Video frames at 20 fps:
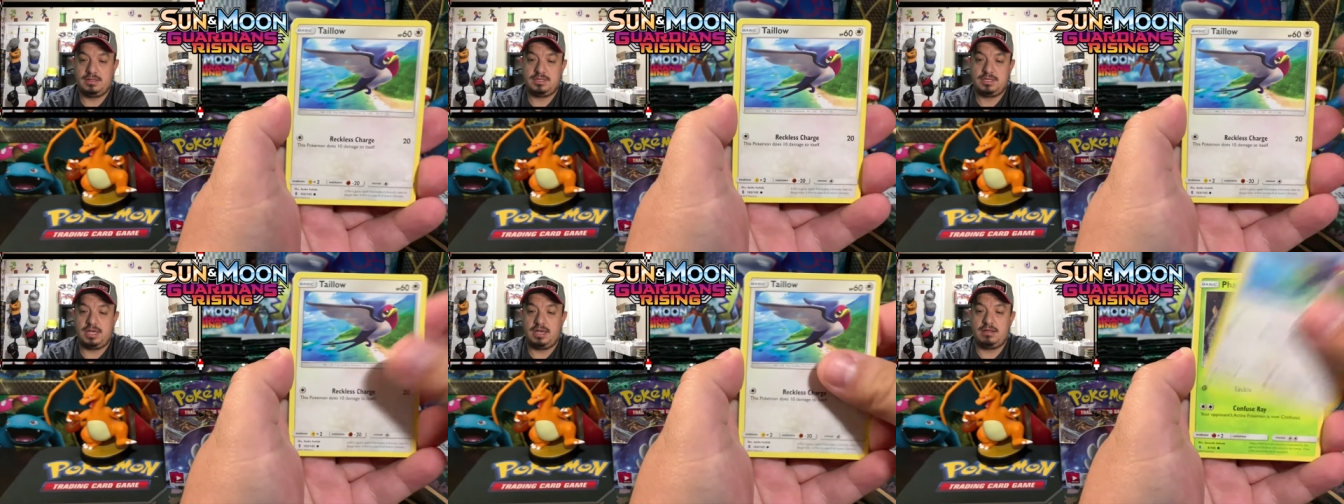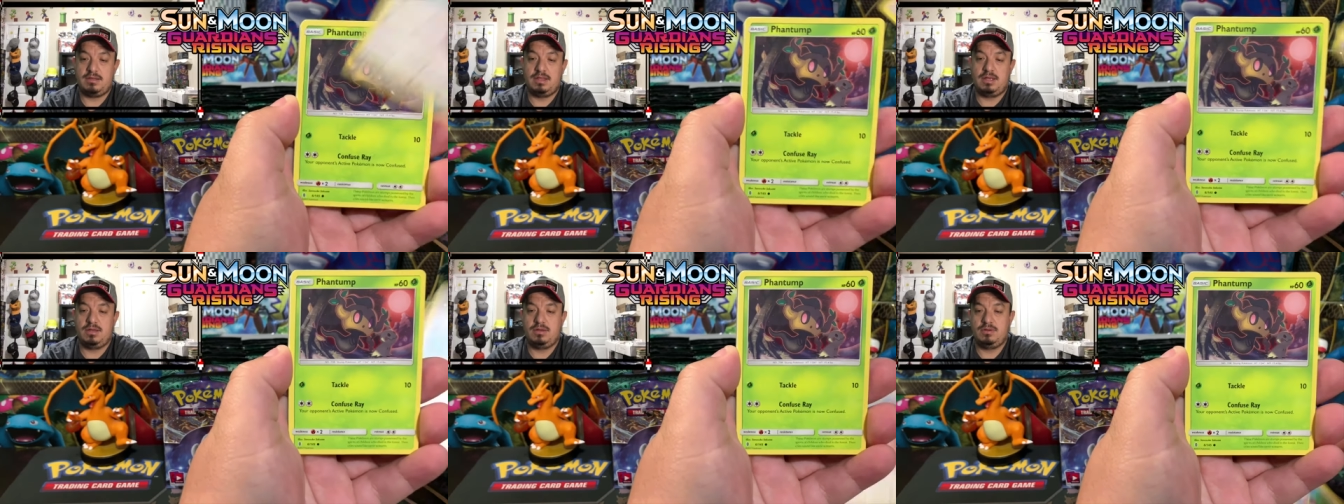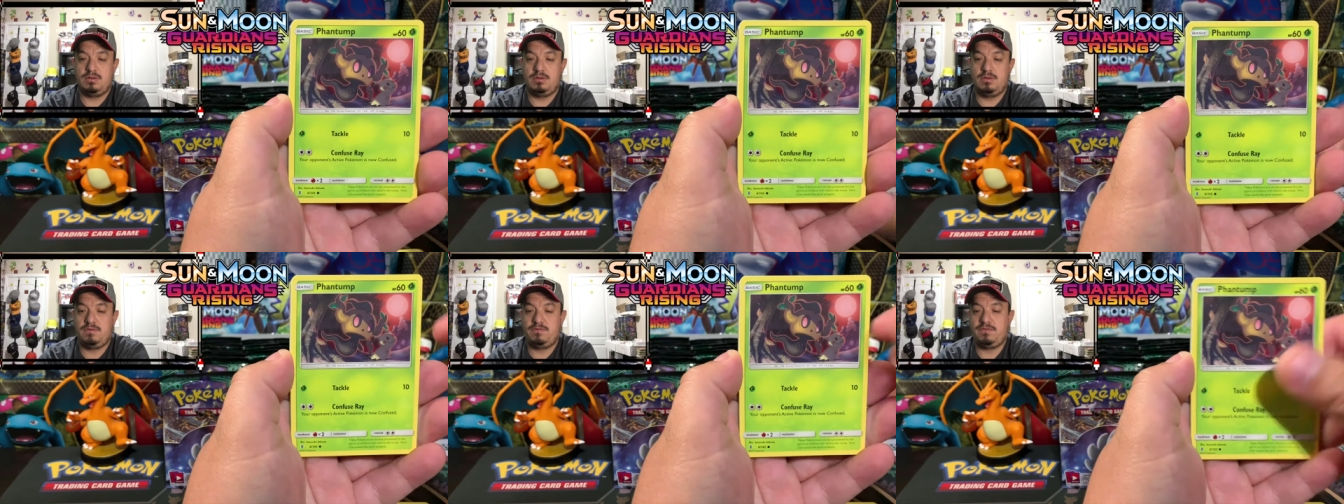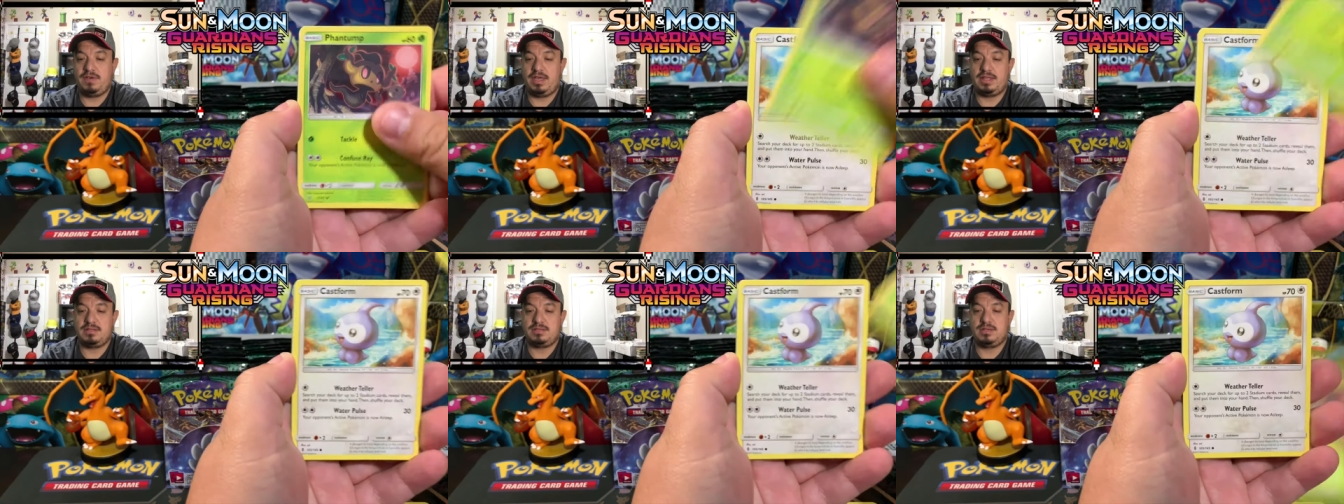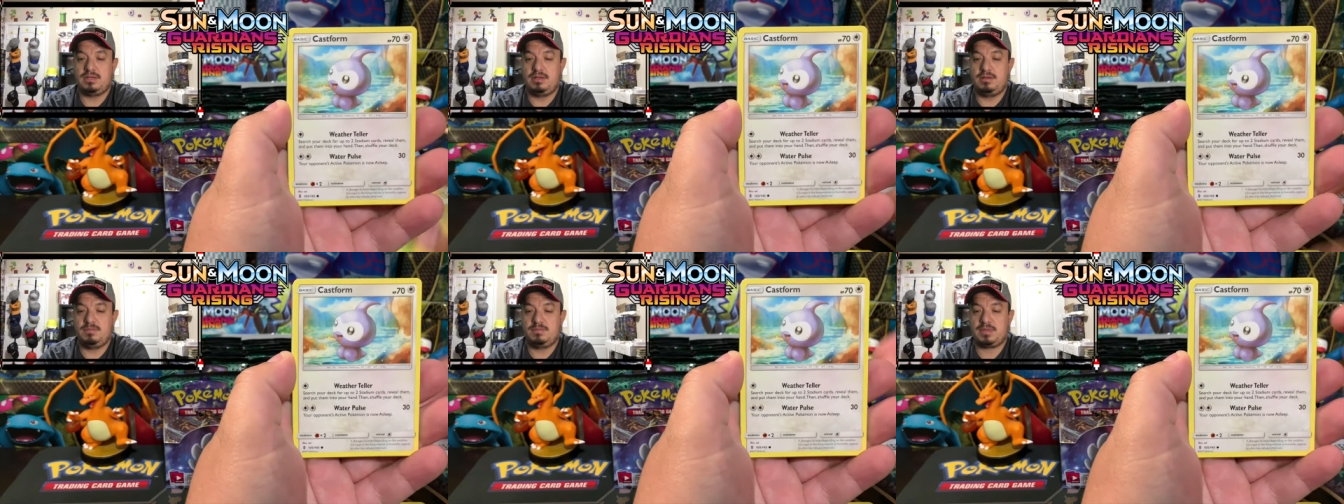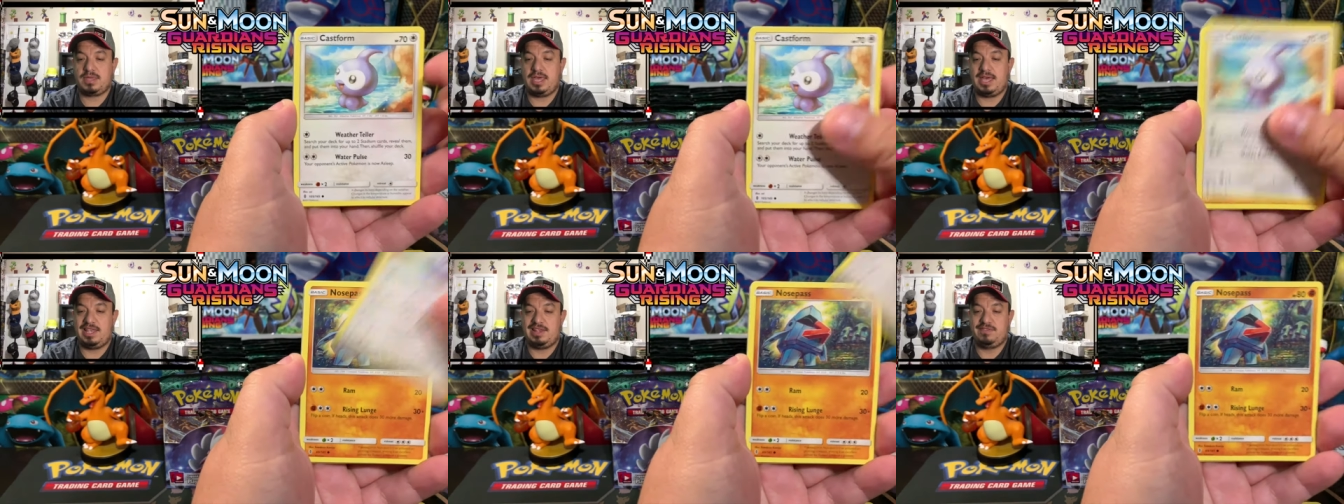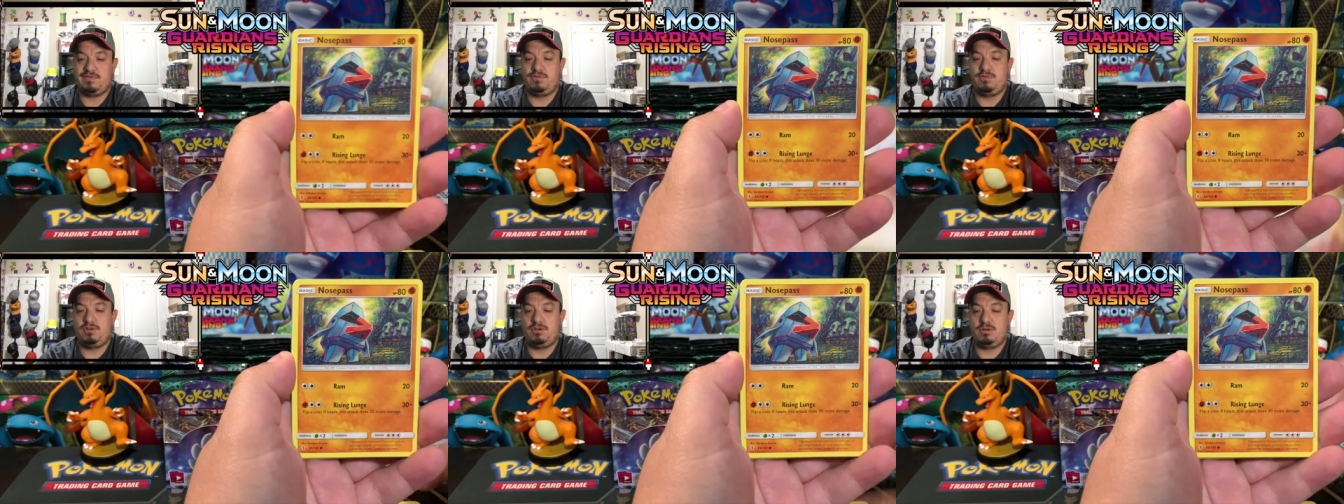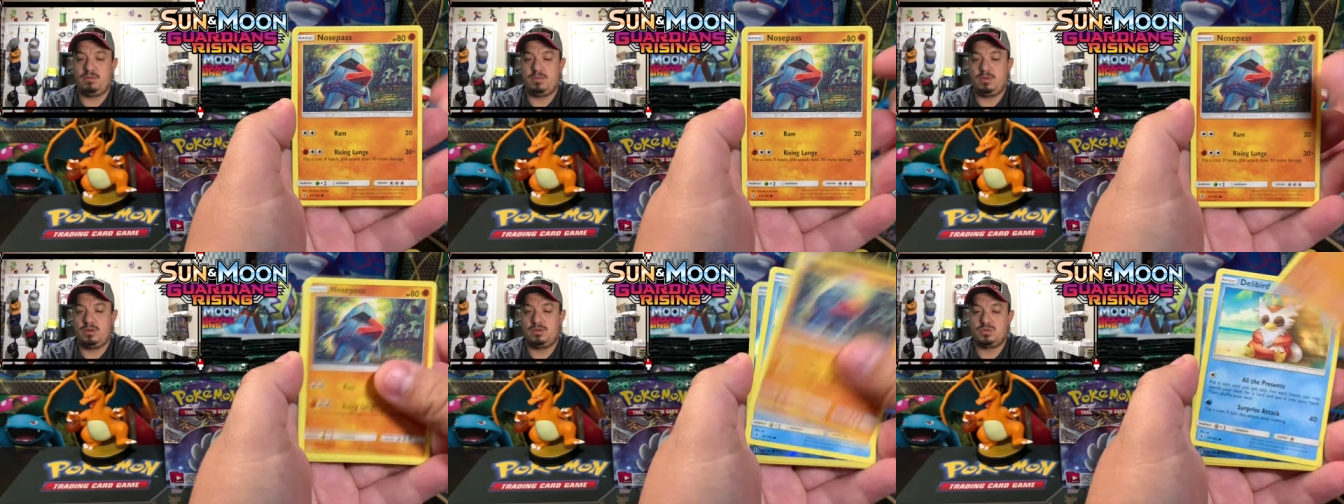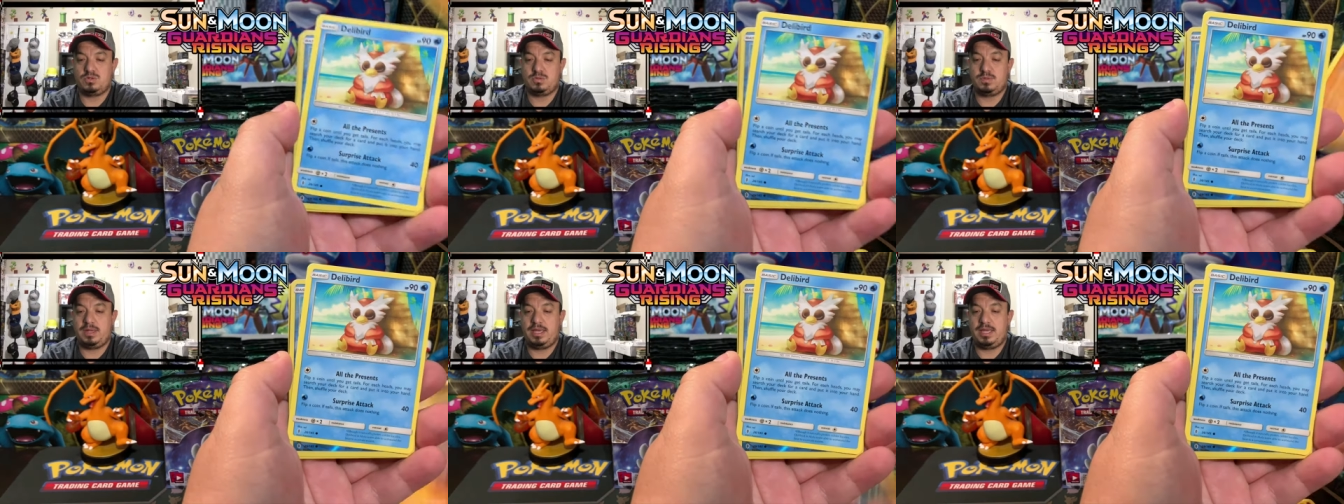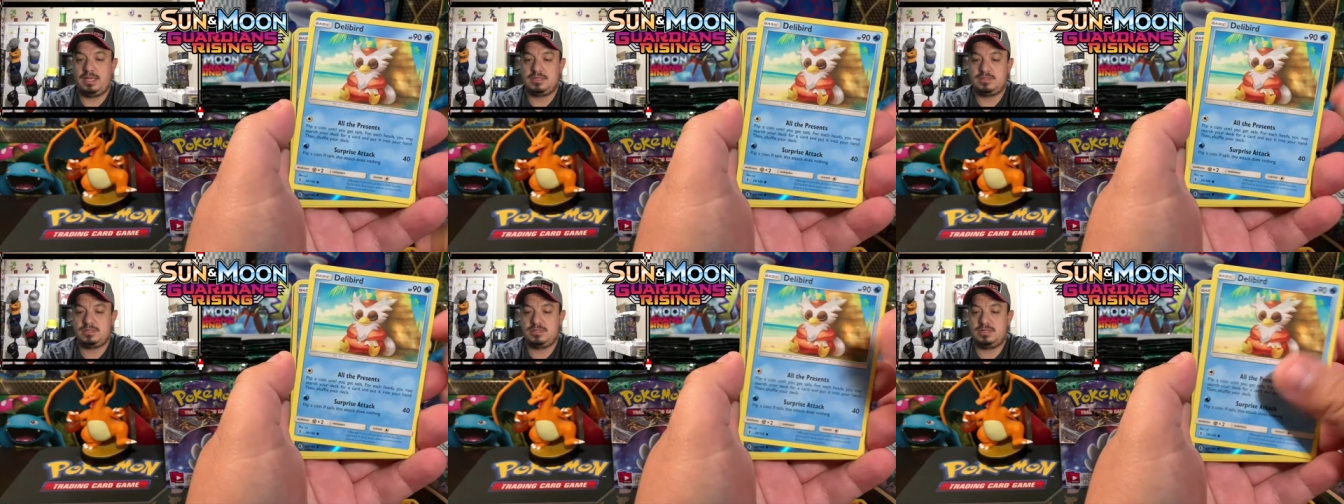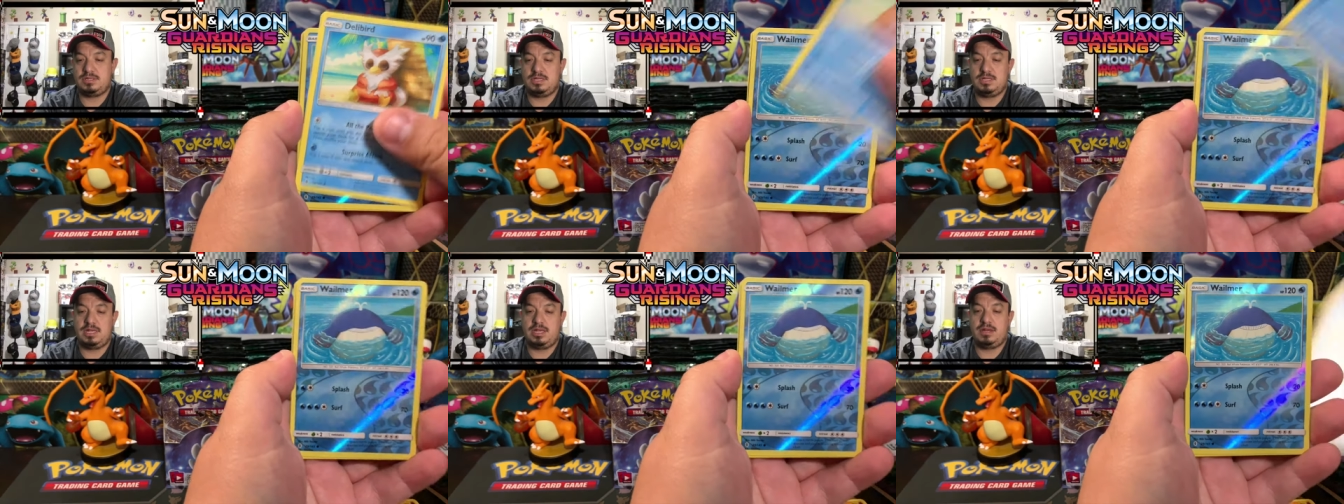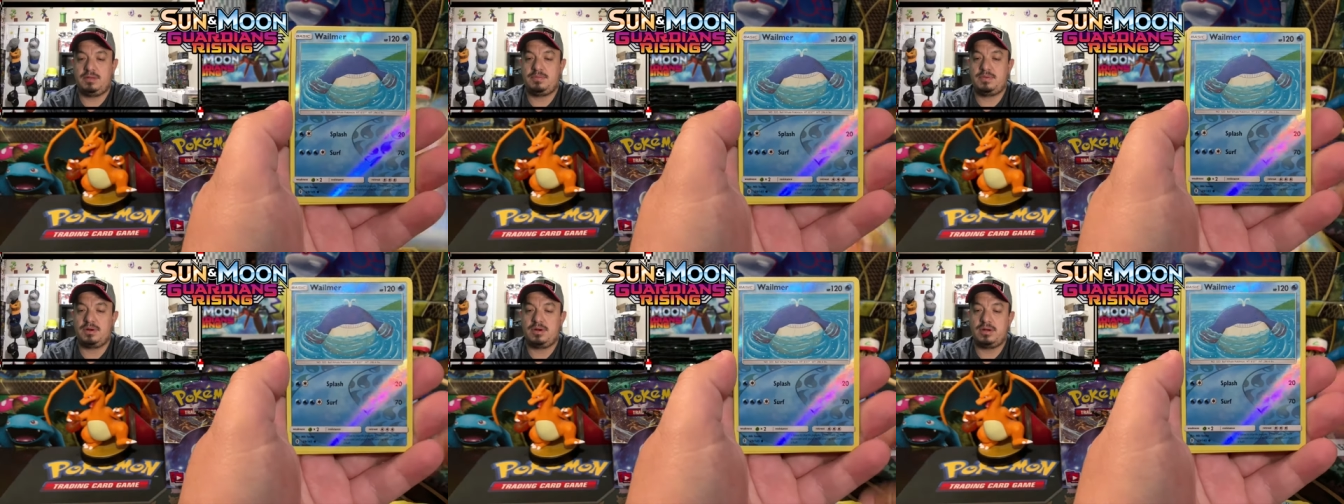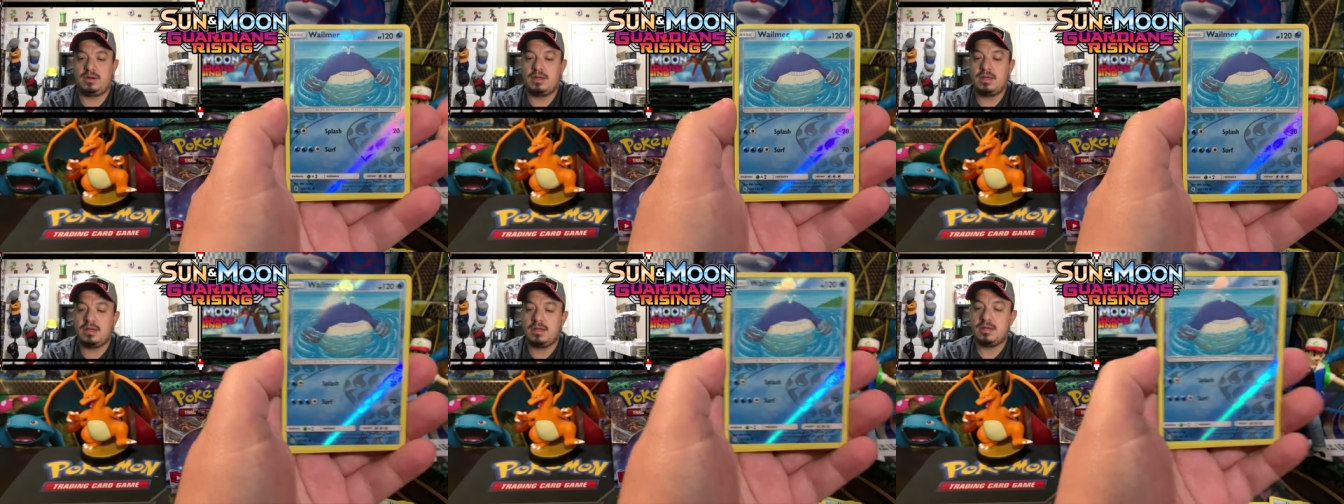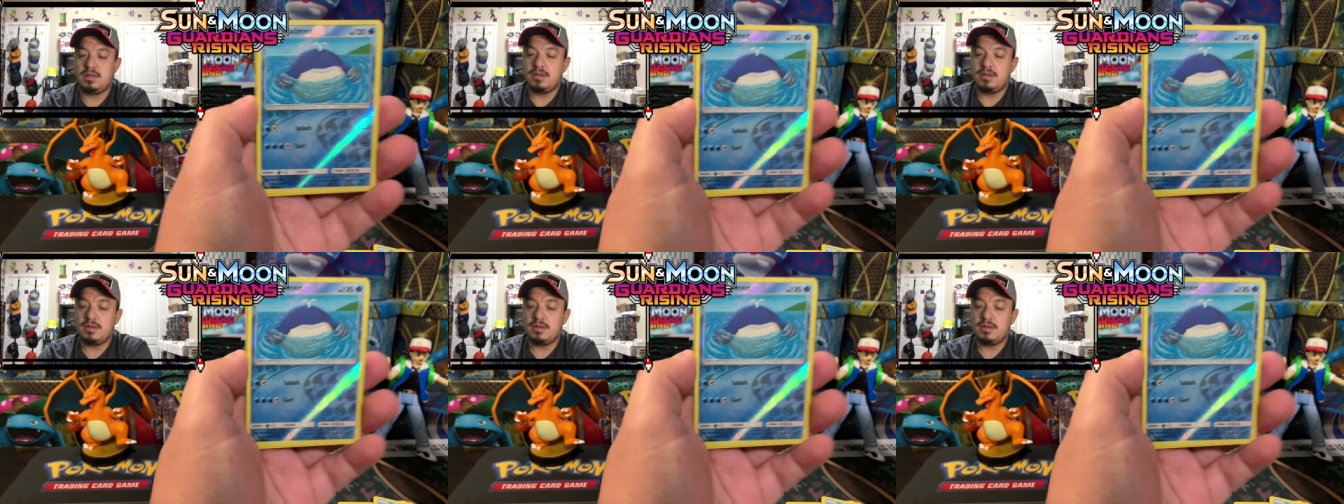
Tail Low, Phantump, Cat's Form, Bird, Ladybird,